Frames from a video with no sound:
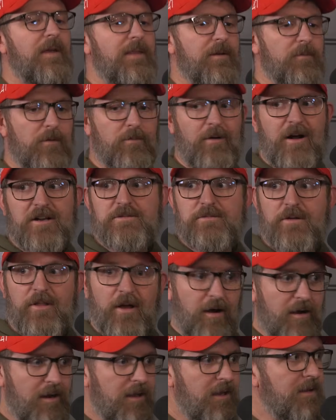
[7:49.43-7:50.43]
and then we'd watch them with
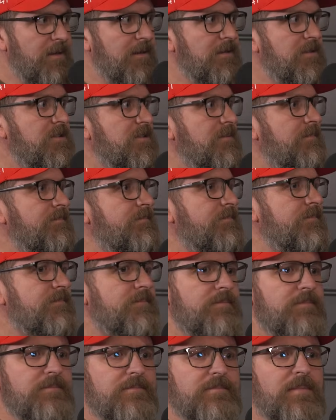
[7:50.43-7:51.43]
our kids.
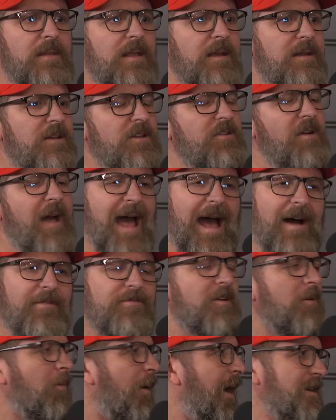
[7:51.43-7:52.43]
And you
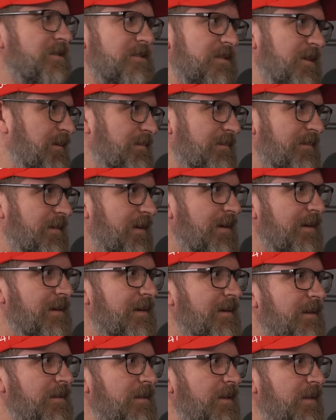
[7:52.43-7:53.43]
have to watch them.
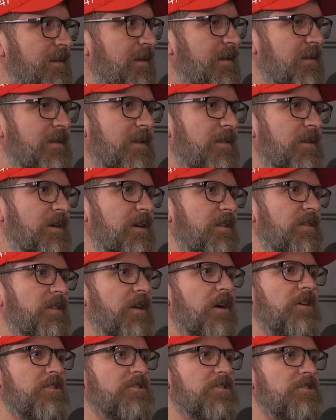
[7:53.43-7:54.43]

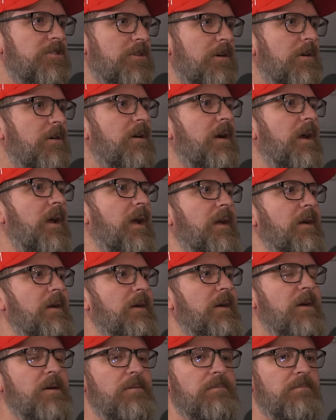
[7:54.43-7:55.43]
The historic
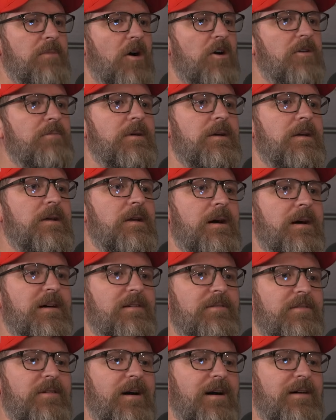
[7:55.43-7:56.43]
moment
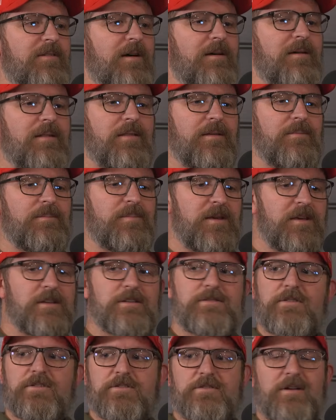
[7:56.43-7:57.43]
of the
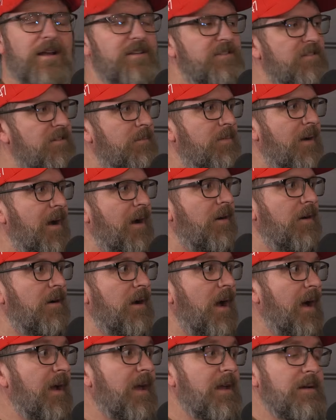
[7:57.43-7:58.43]
peaceful transfer of
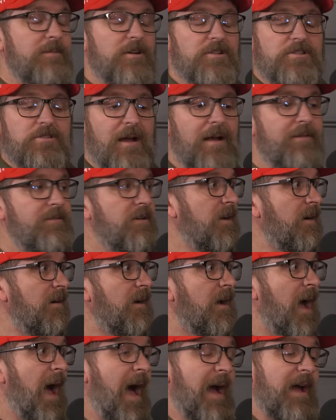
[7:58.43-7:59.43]
power. I get emotional every year.
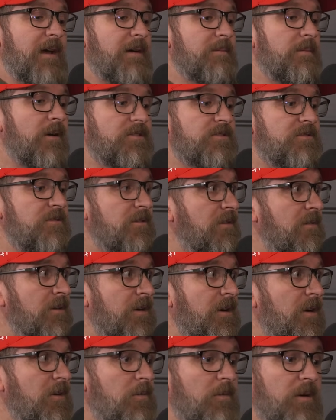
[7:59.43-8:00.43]
I got
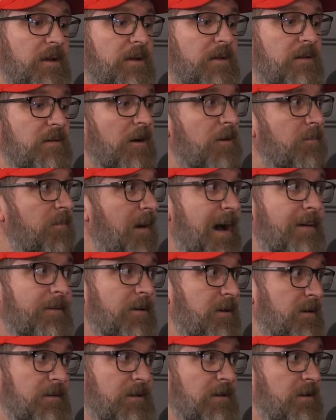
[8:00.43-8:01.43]
emotional when
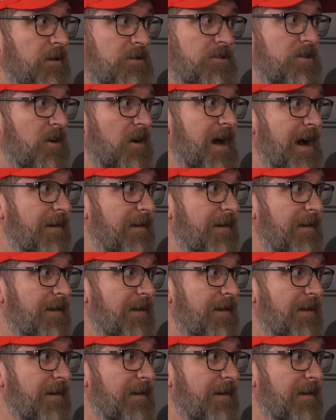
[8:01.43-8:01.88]
Obama took